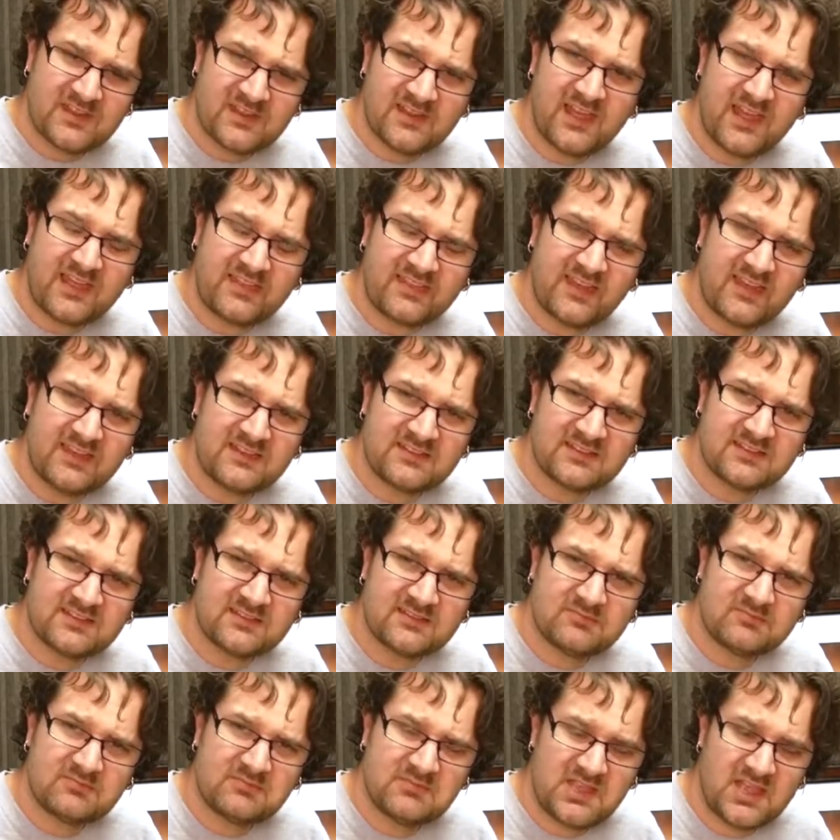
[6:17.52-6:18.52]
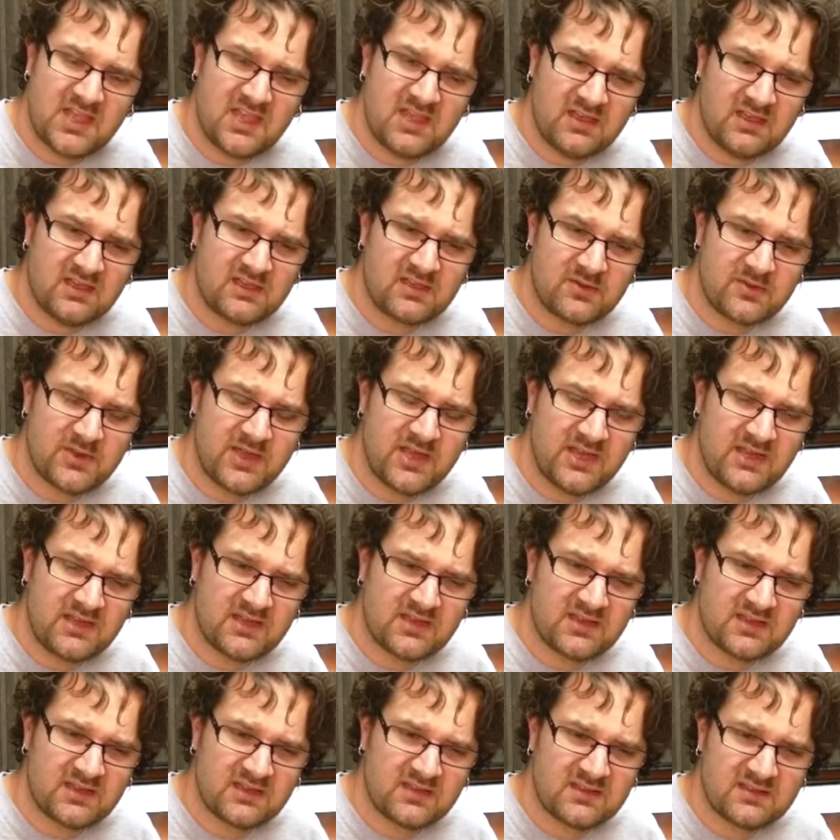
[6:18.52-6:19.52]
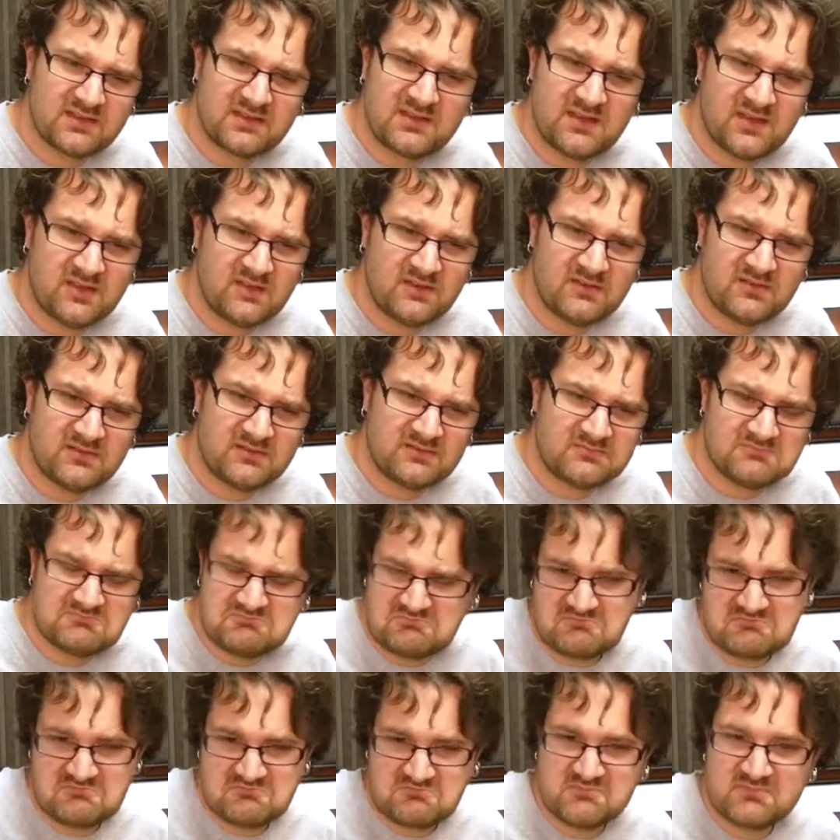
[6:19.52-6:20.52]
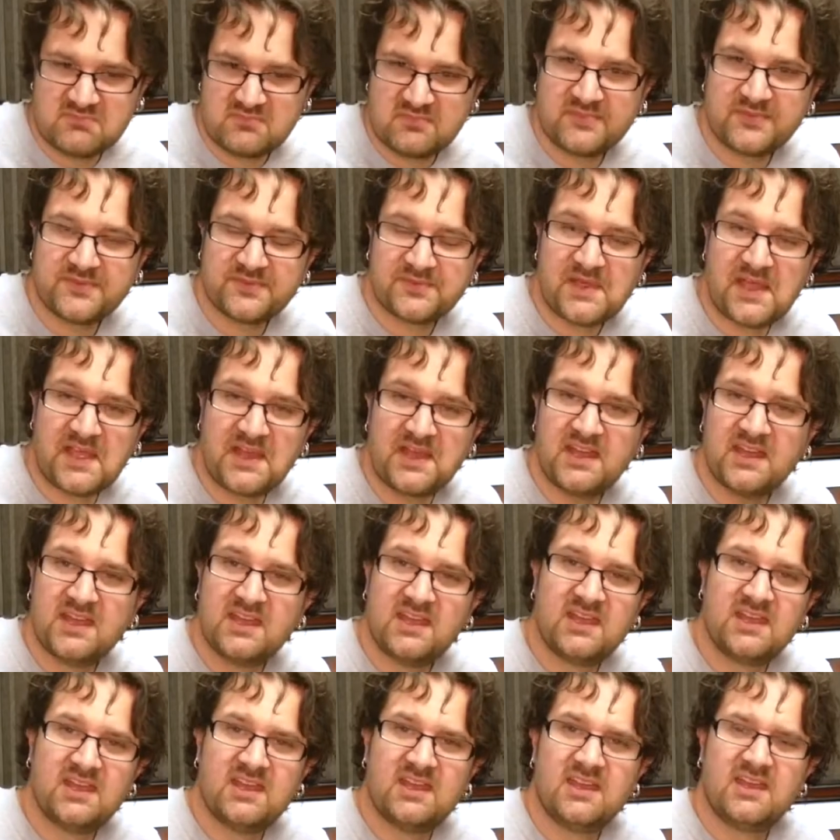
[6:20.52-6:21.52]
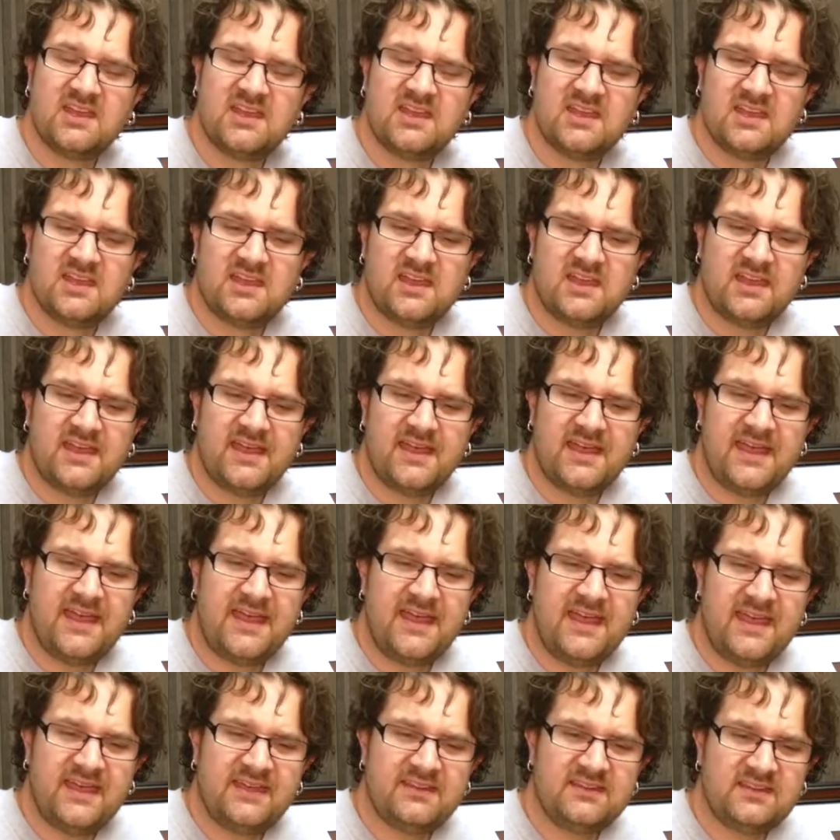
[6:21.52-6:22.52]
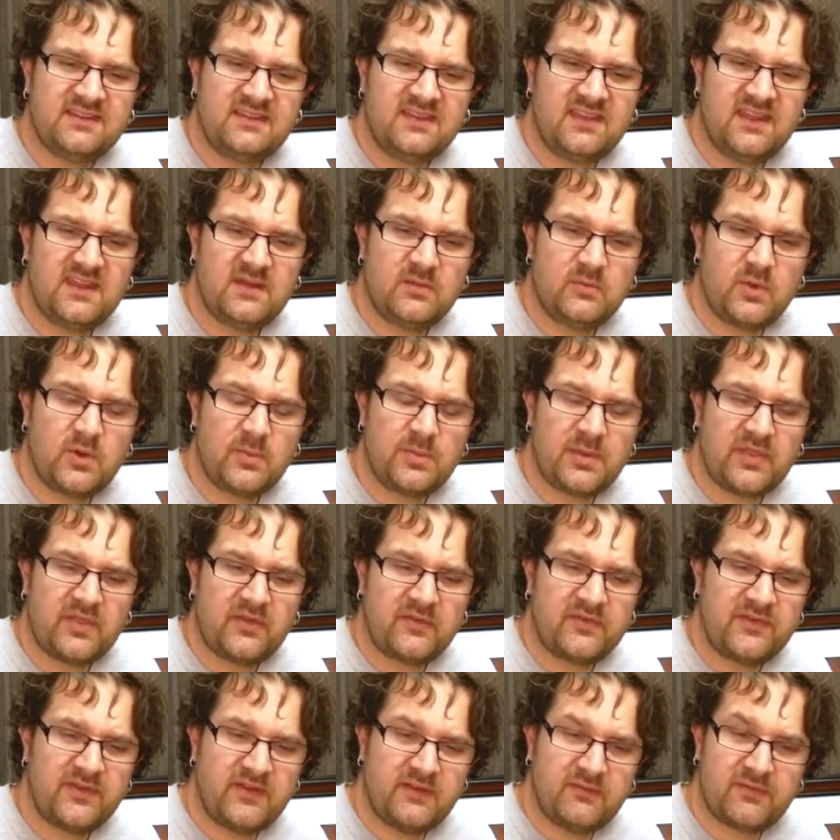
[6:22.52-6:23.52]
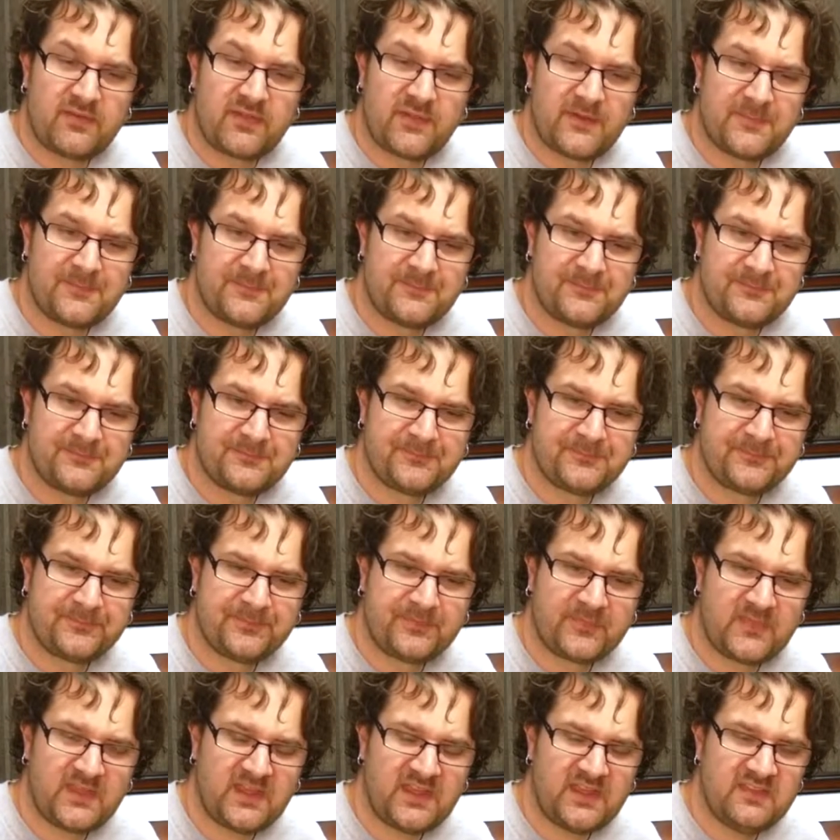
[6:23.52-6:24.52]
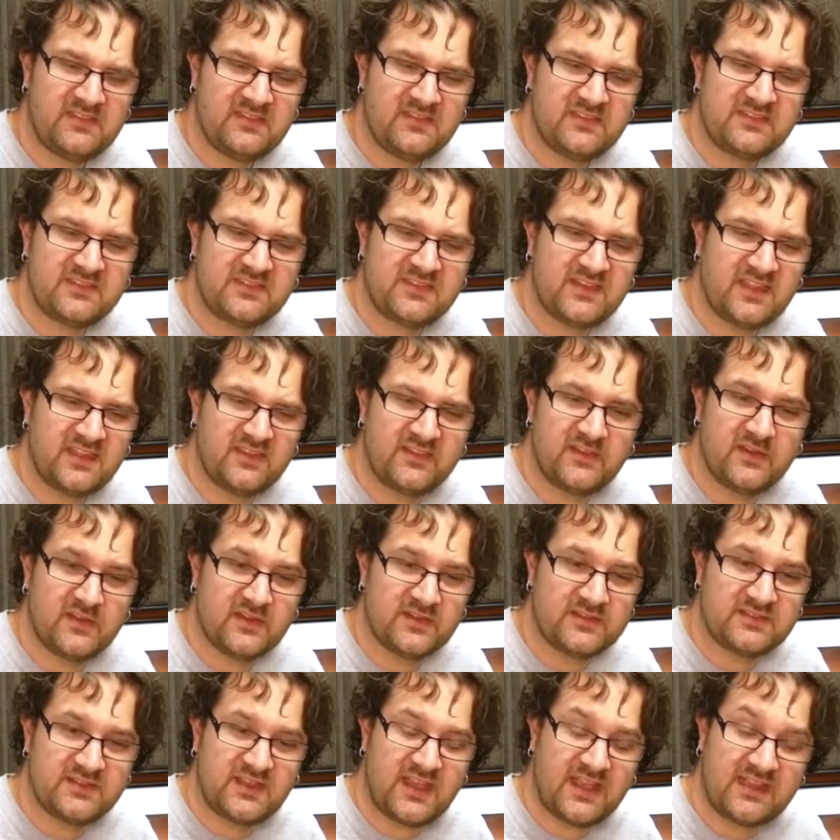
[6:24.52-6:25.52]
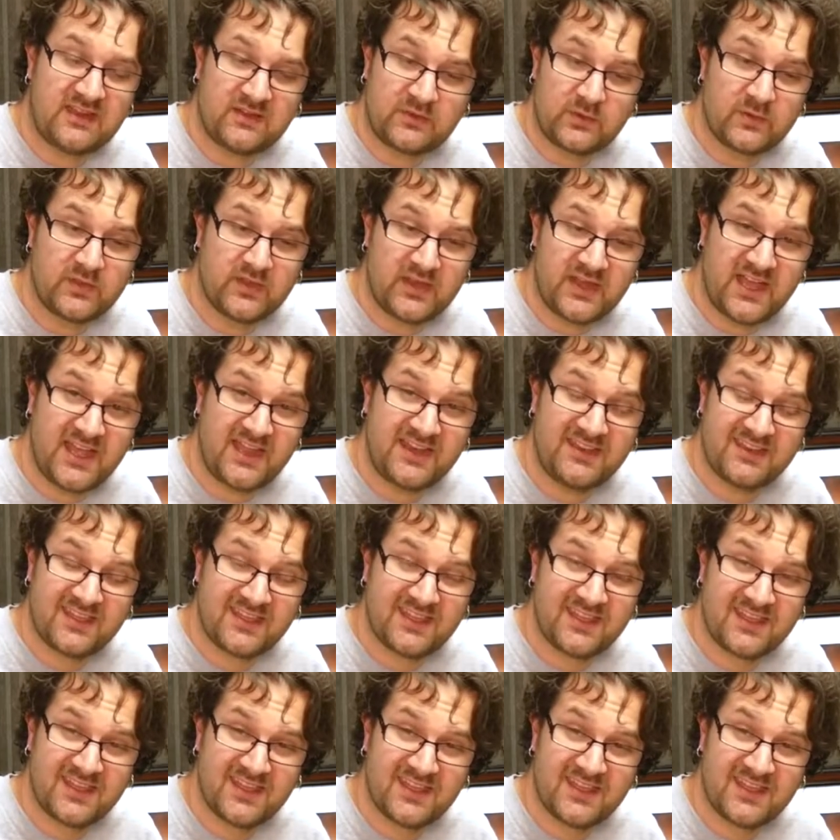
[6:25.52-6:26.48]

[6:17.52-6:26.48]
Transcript: You like that? Yeah, great. No, fine. And then what about the 5th and the 2nd or the 9th?